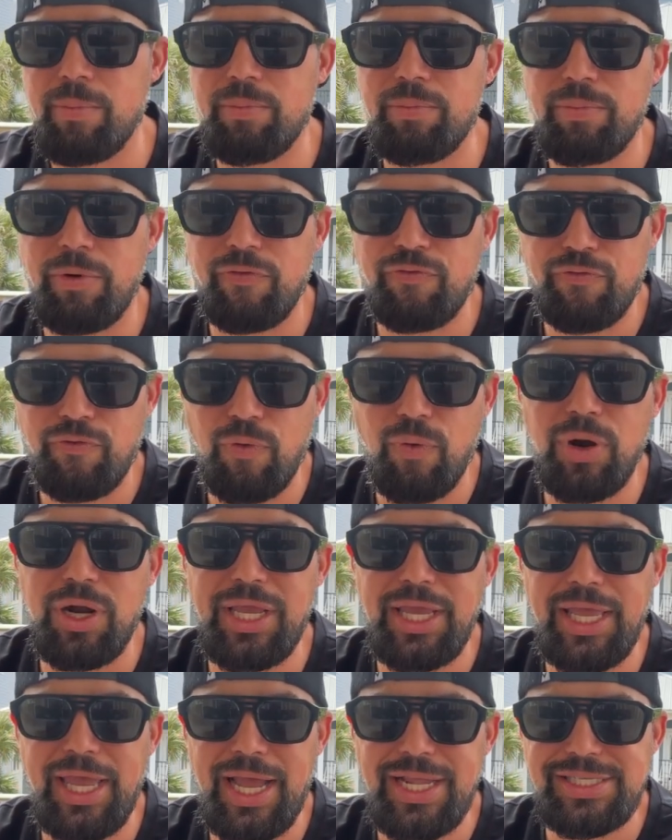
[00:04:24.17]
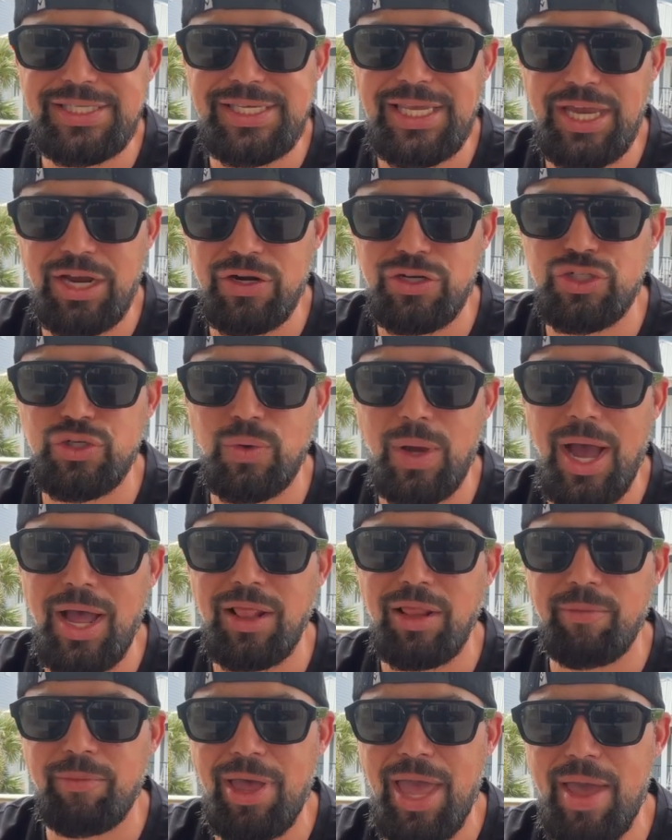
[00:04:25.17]
before he gets here to
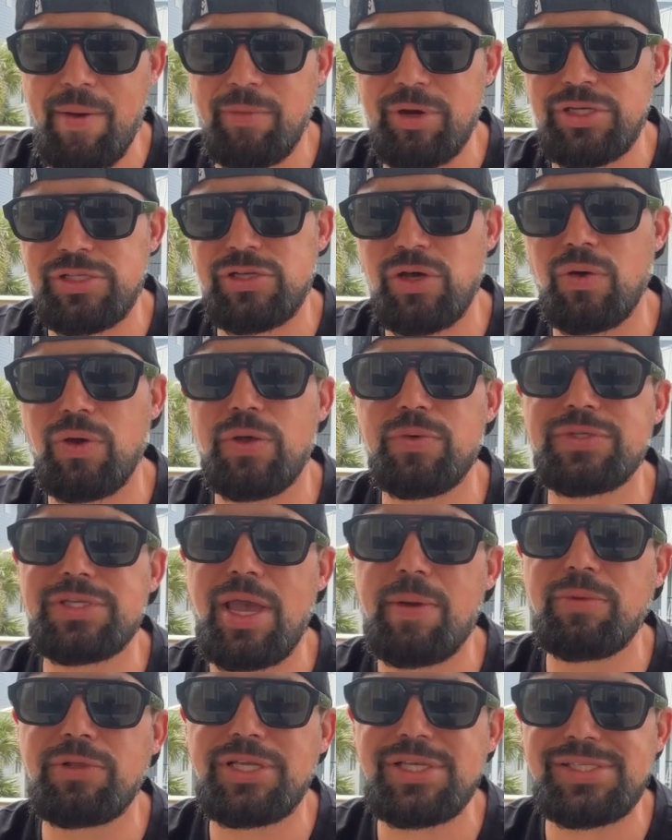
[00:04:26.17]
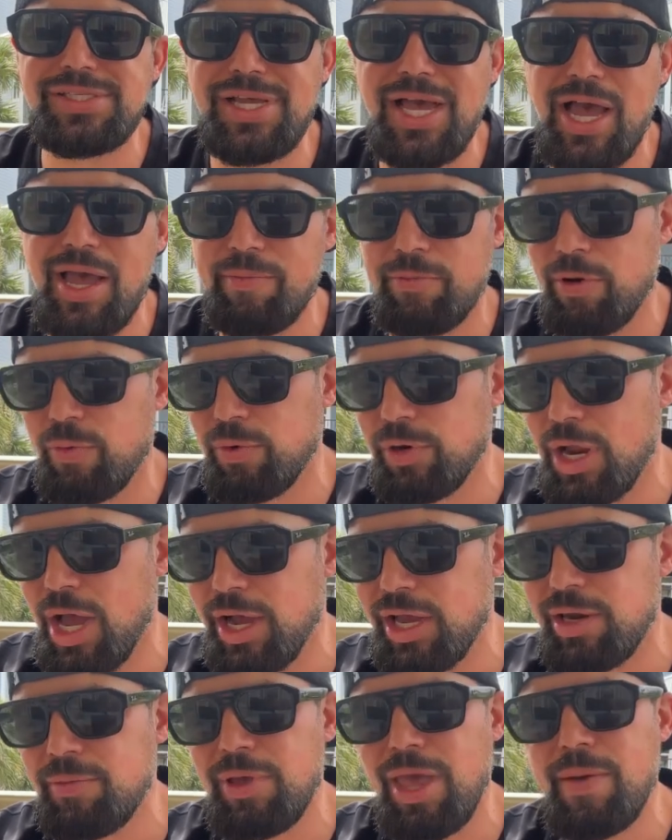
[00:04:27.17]
Alabama. So he was able to sign, but we're not
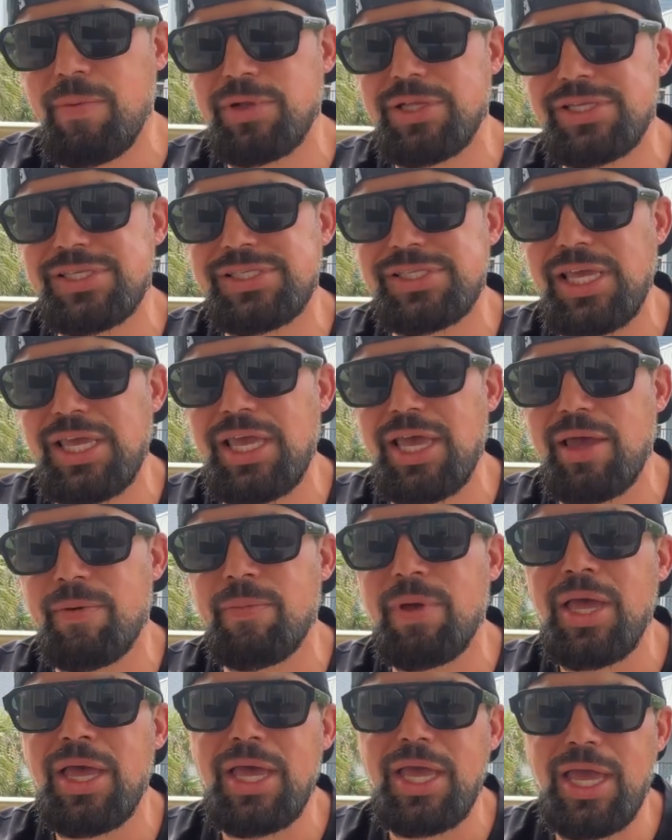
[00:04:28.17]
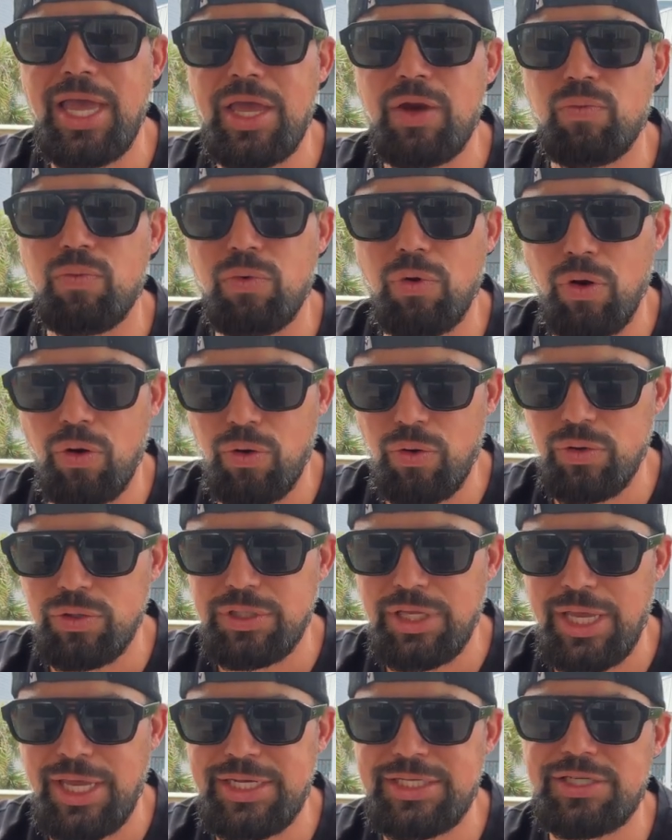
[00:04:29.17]
going to be able to see him
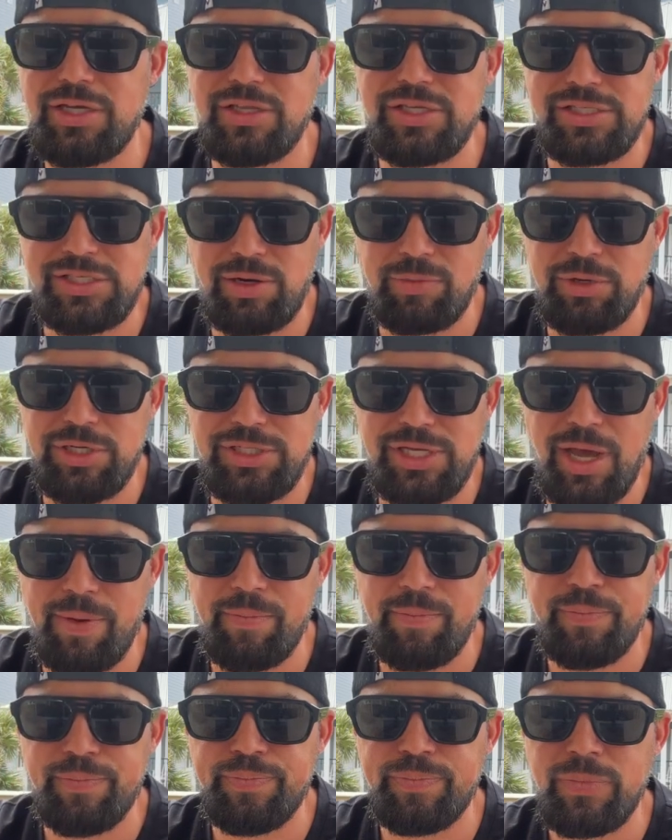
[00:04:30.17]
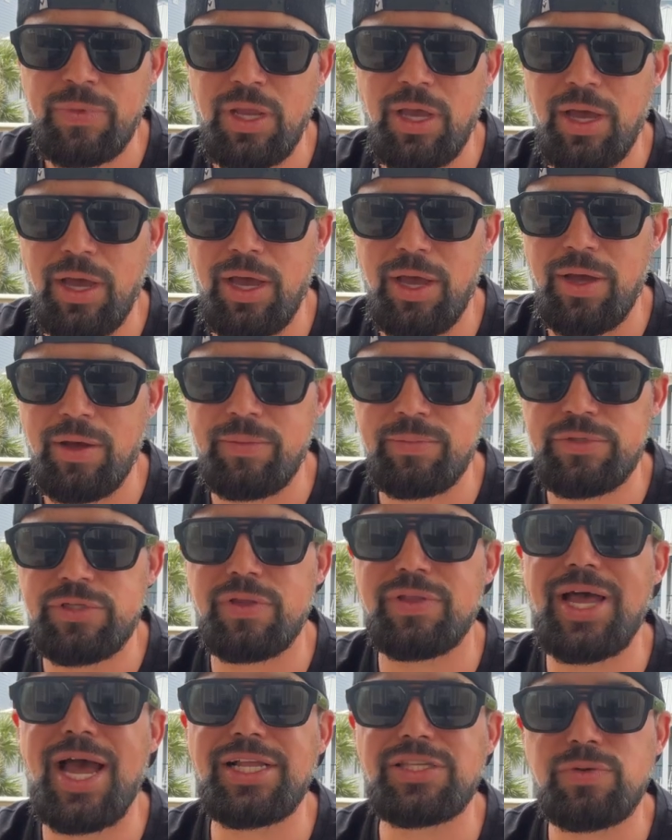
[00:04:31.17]
enrolled until the summertime. So
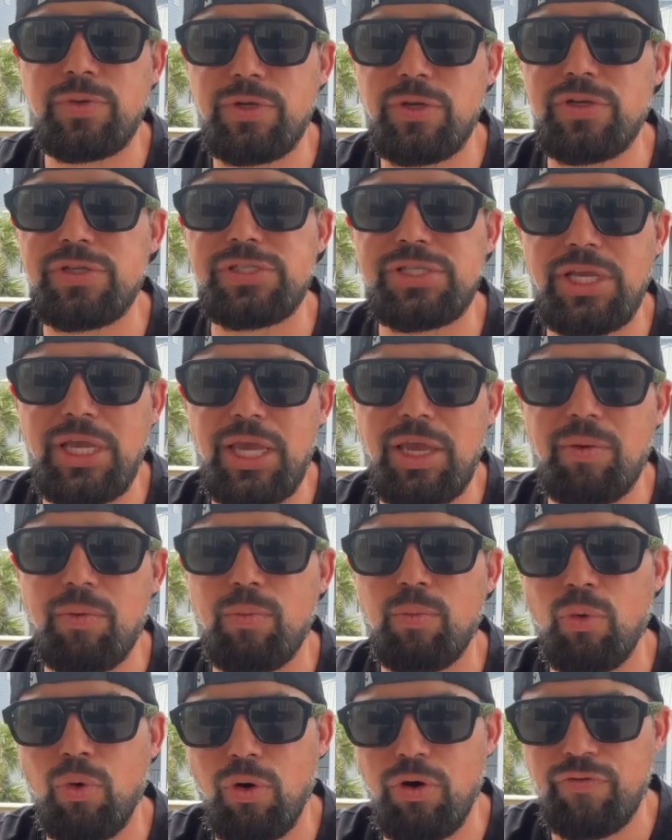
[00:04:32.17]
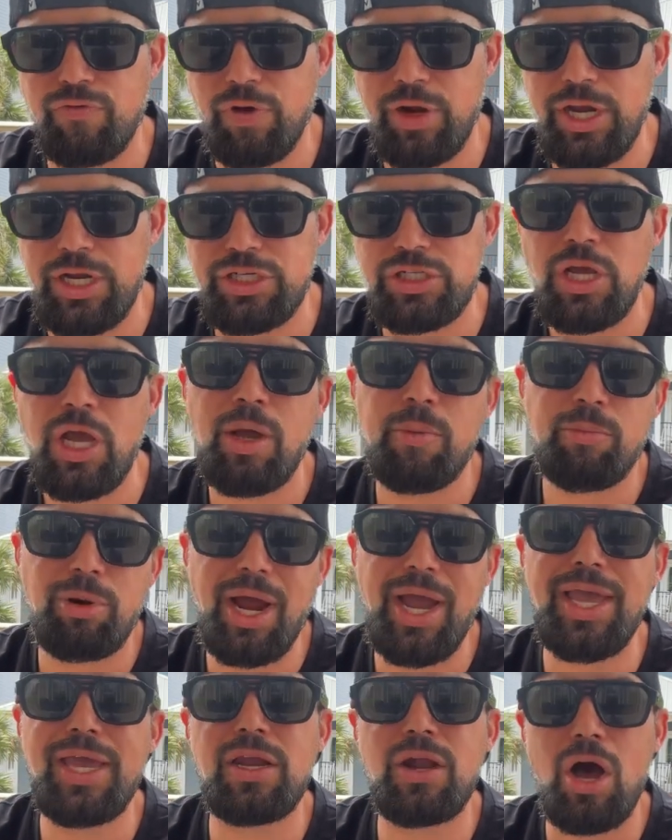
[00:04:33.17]
that's when you'll see more footage,
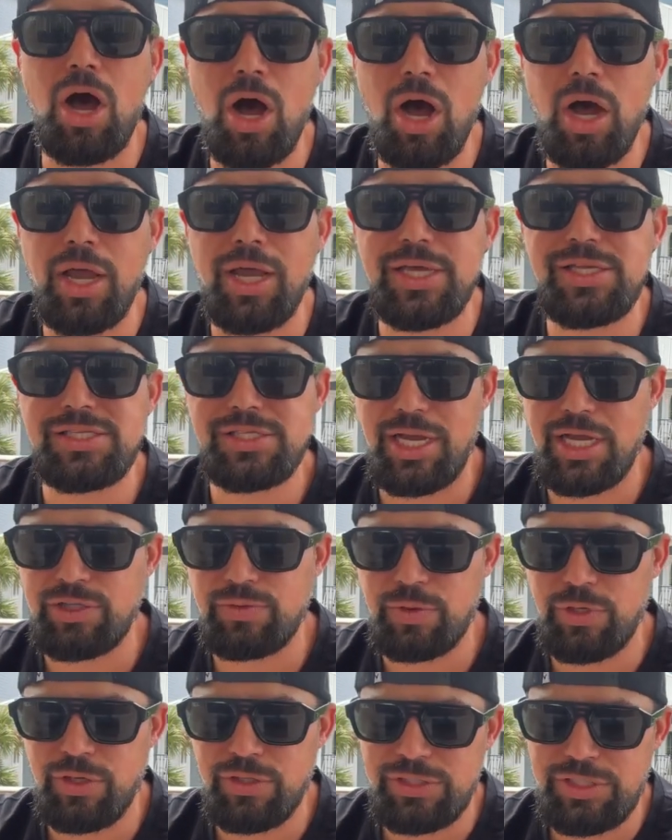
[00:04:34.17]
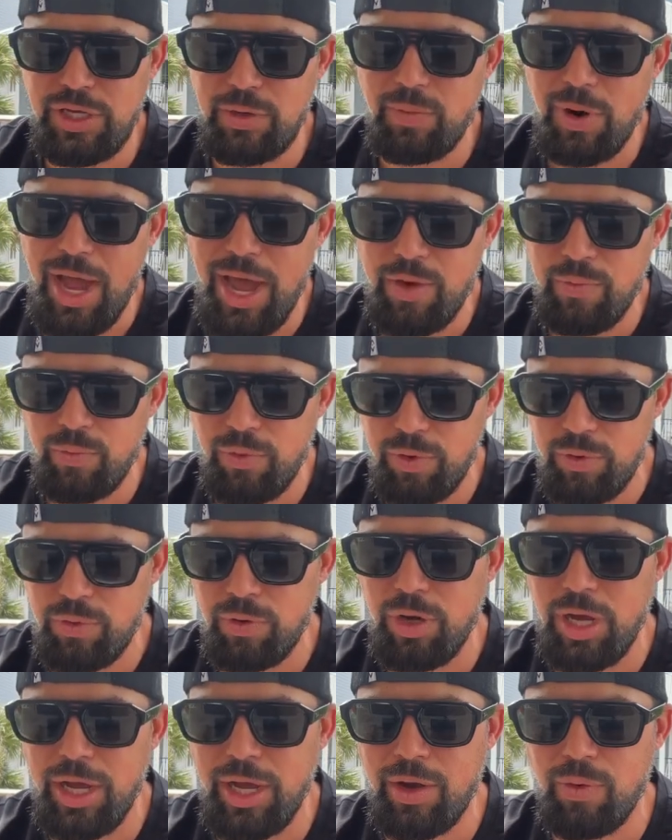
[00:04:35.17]
probably in August. That's when you'll see Ryan
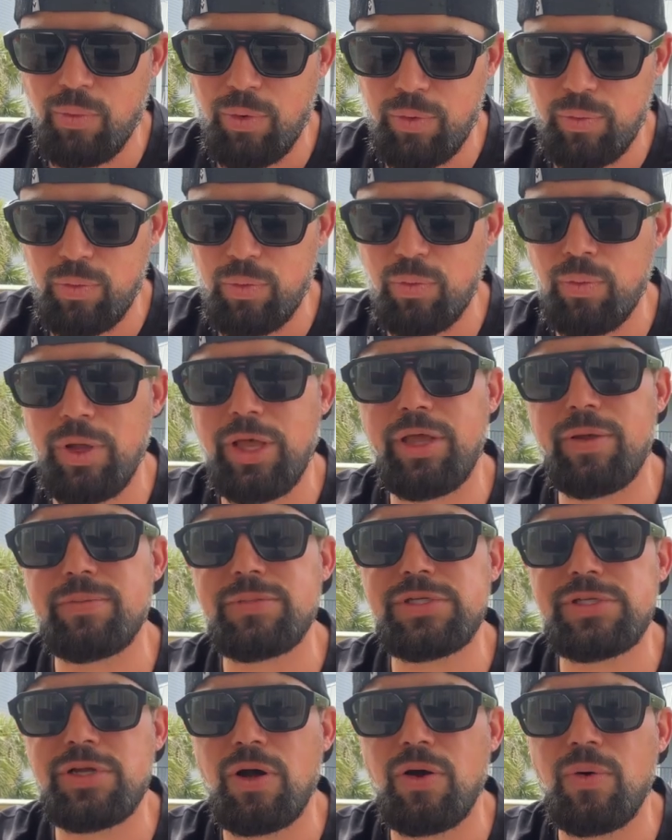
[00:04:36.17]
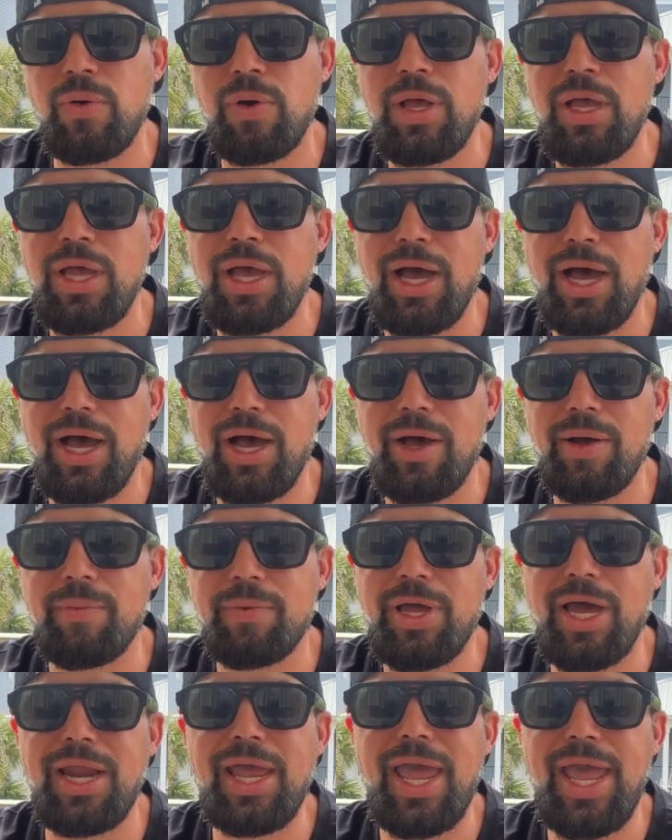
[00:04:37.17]
Williams. So kind
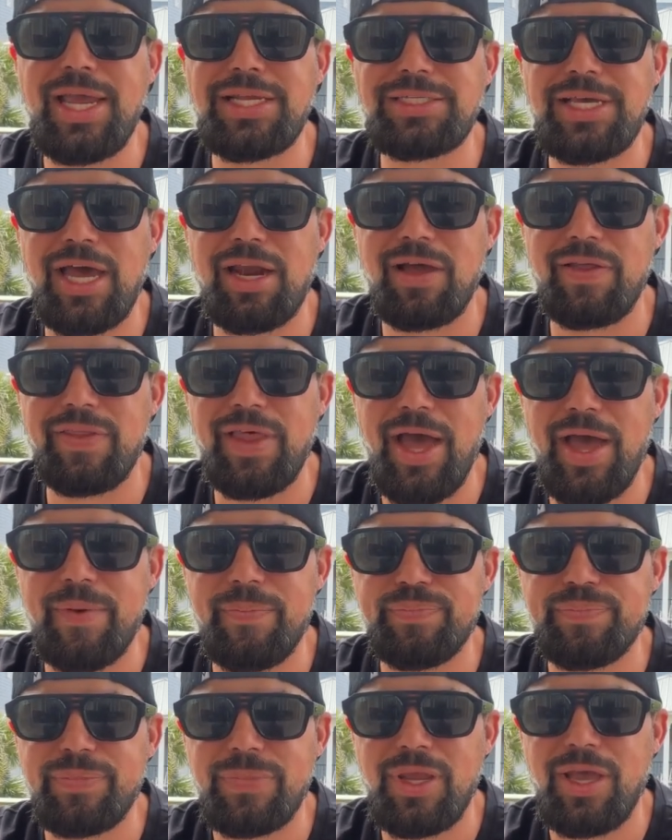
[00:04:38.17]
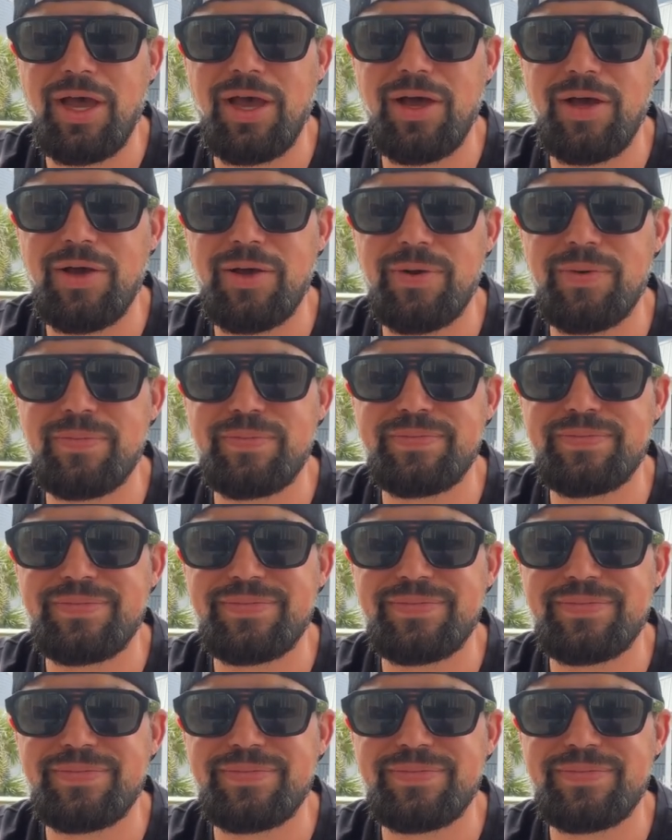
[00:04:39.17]
of hang tight on that.